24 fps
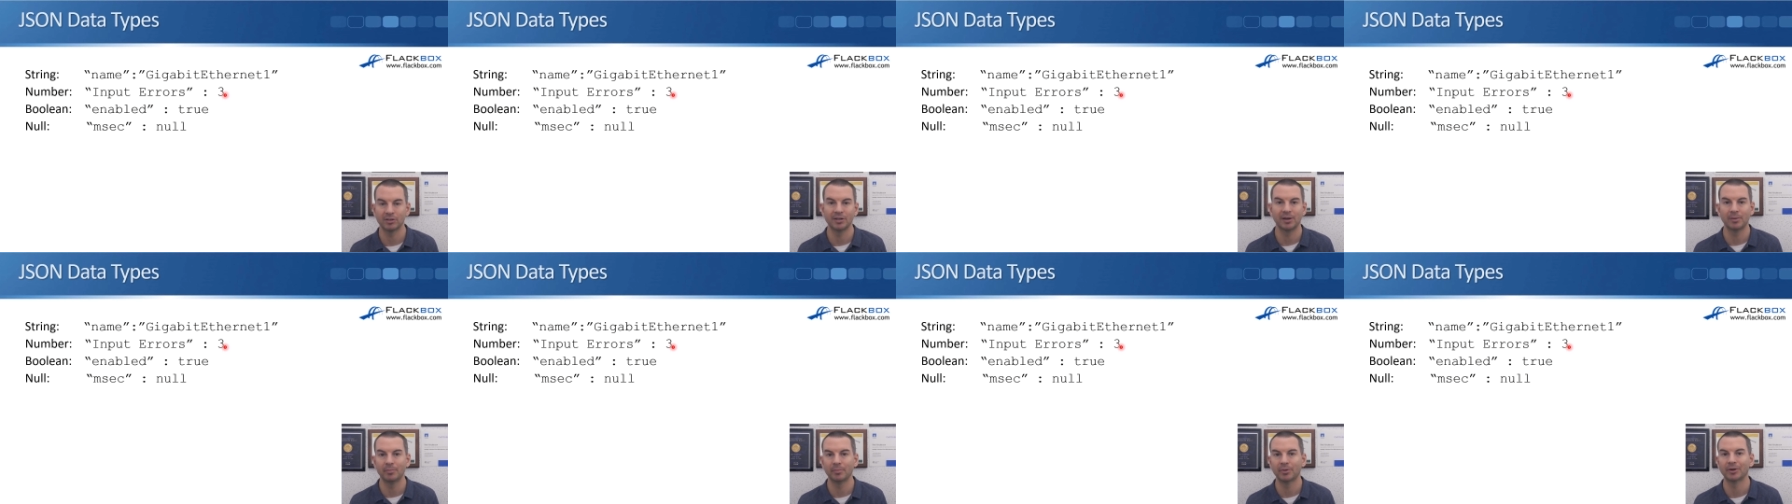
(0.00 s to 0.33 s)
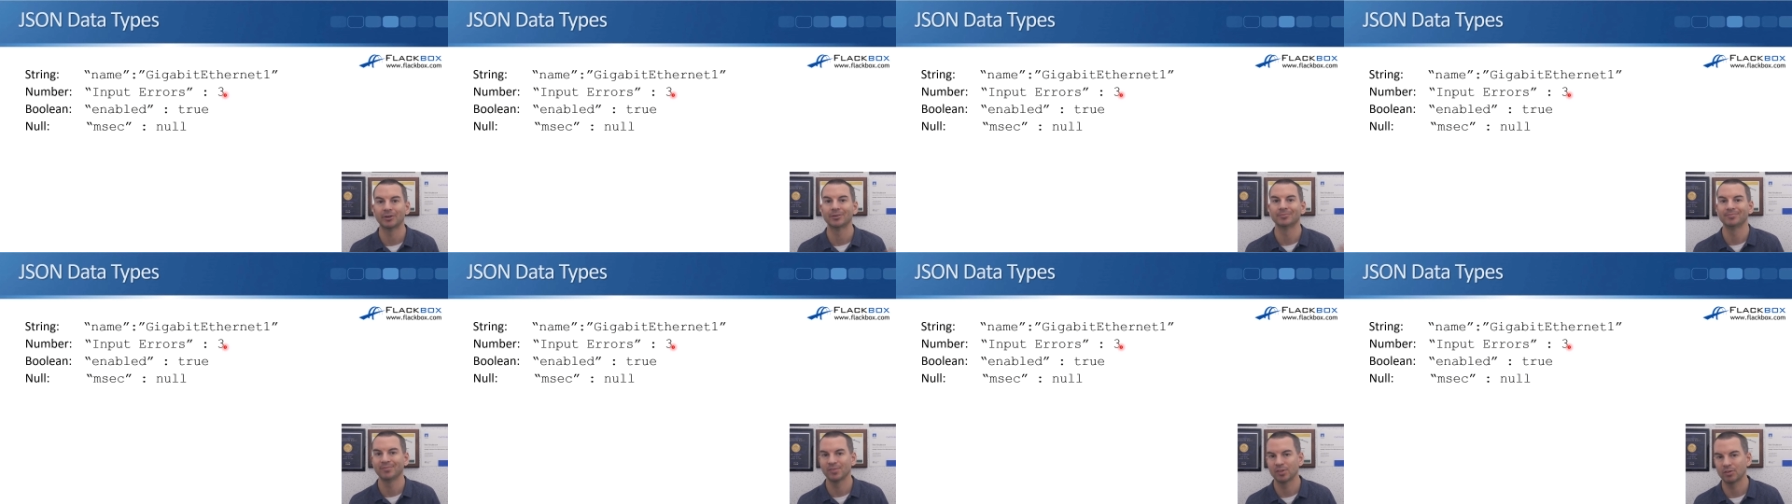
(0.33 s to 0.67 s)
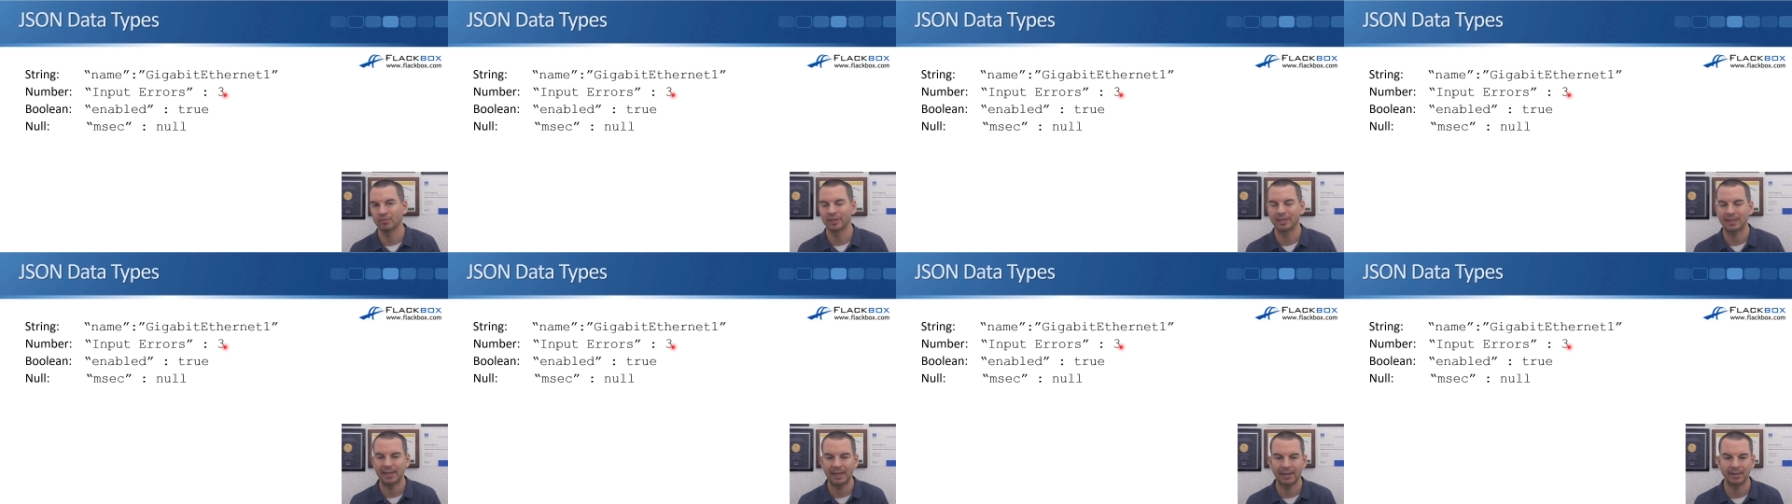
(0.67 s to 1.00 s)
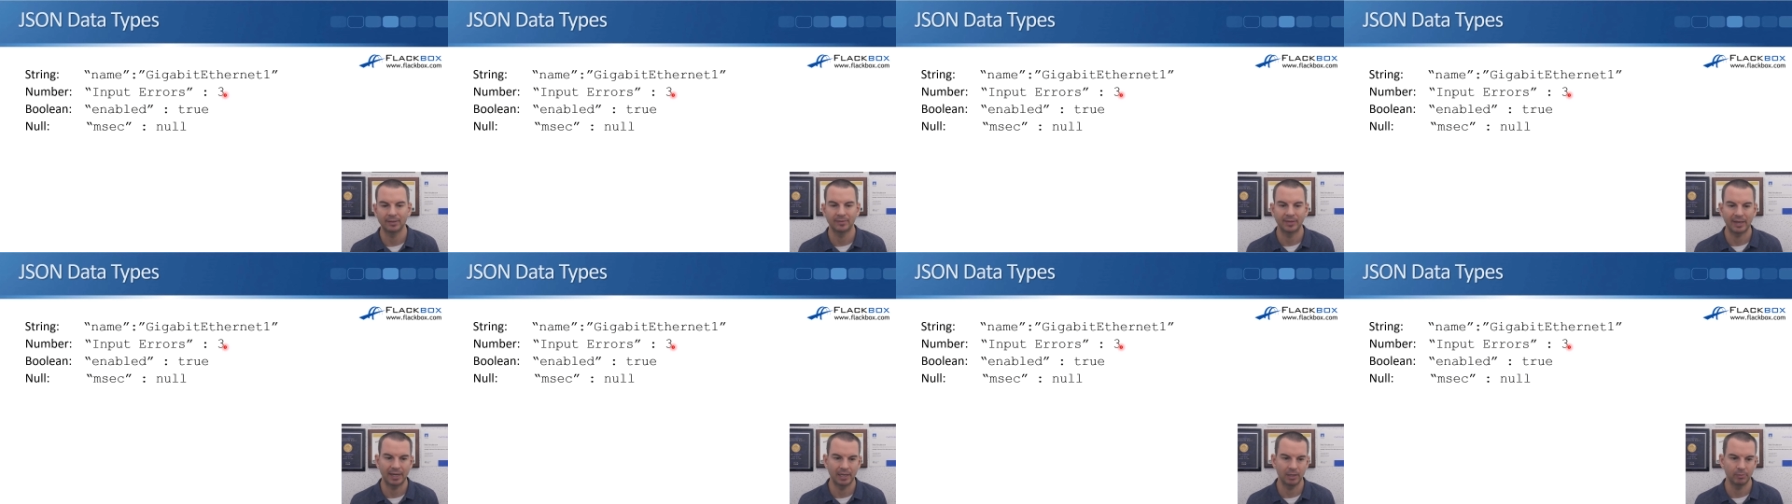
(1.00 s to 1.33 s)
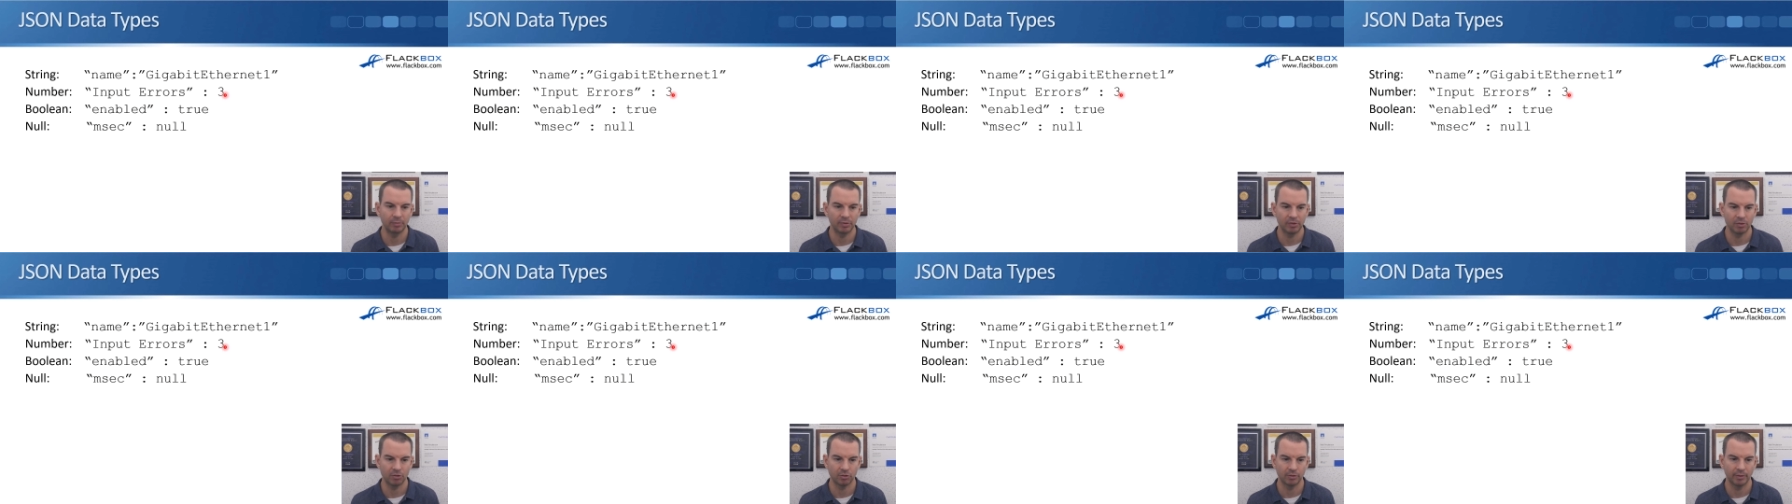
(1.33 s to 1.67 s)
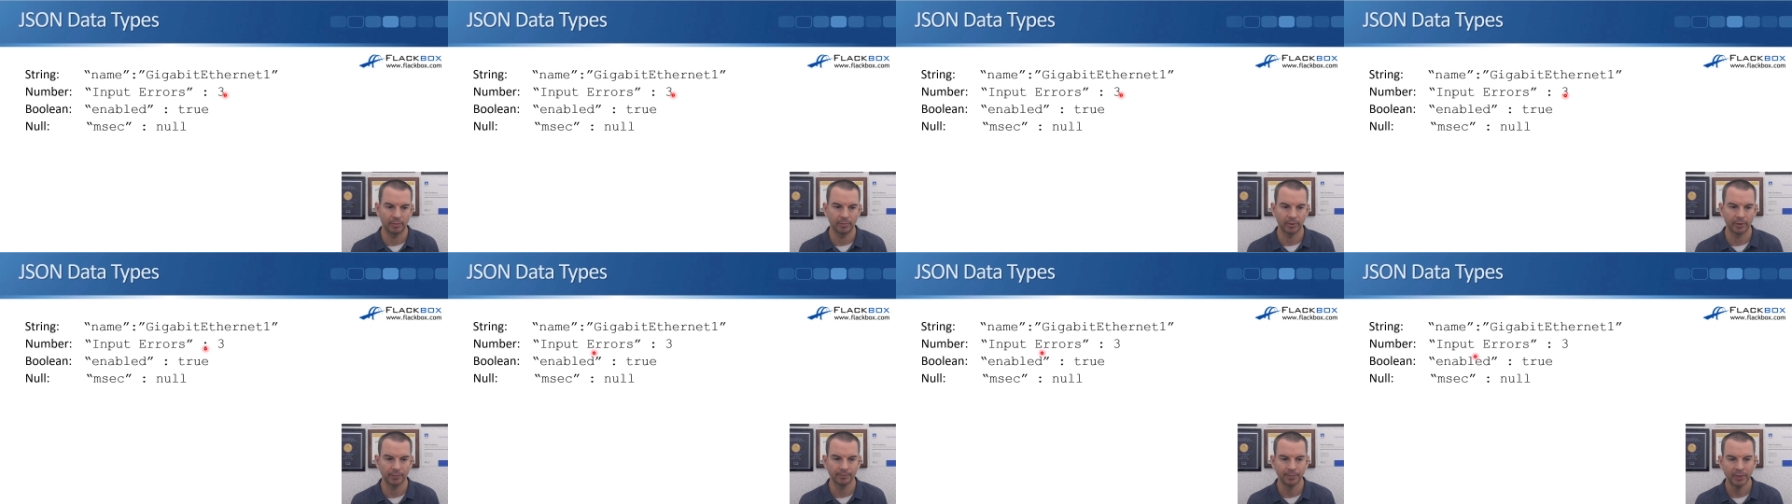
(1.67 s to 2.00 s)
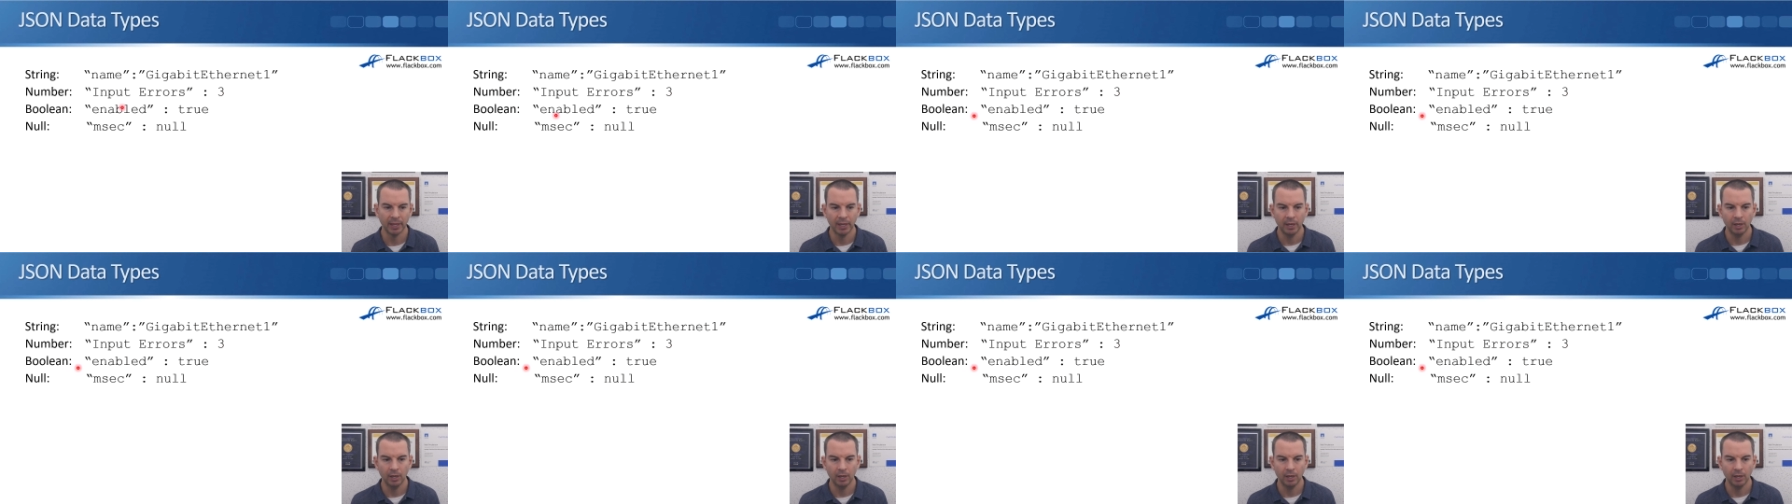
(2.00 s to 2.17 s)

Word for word: number, so the data type is number.